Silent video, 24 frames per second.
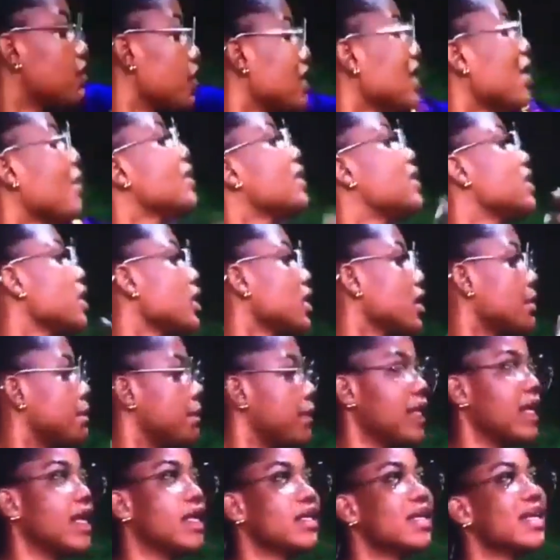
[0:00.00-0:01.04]
But I am mad
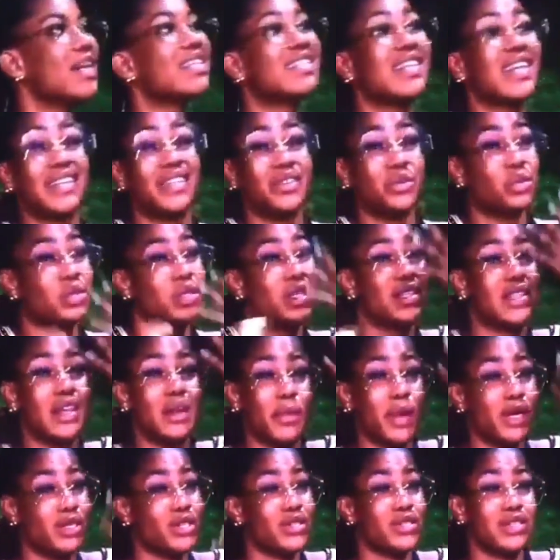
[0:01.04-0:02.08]
at Big Brother, though.
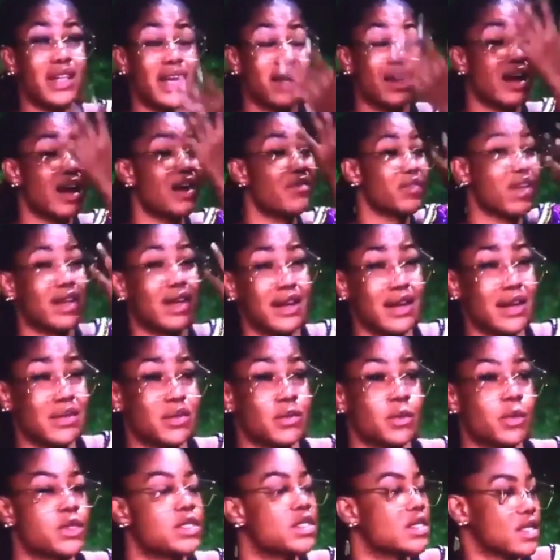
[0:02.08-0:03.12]
Why wouldn't you
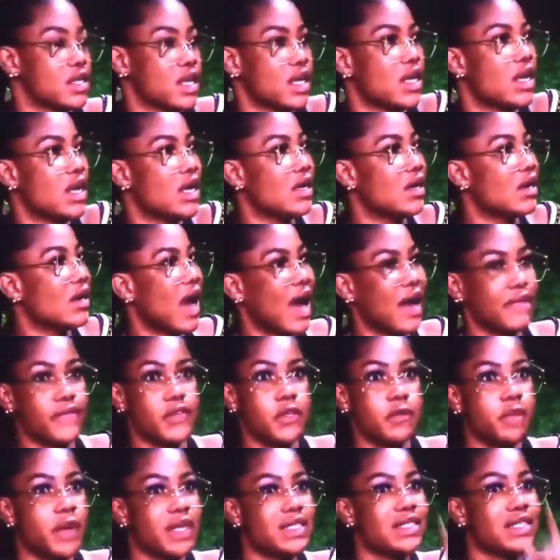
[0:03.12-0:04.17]
show us how
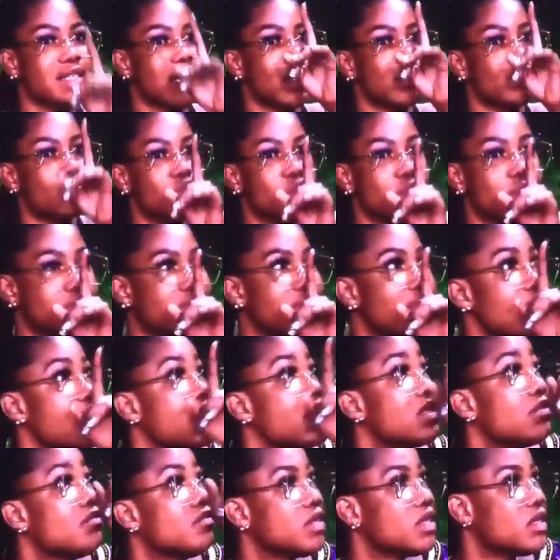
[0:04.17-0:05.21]
Nigerians voted? I mean,
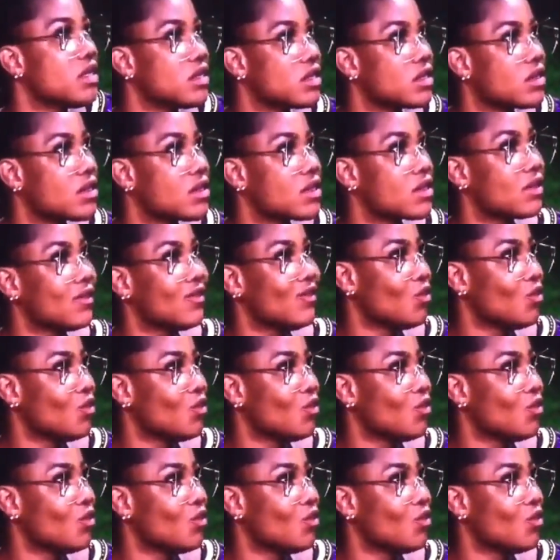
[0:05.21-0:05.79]
you only, you know,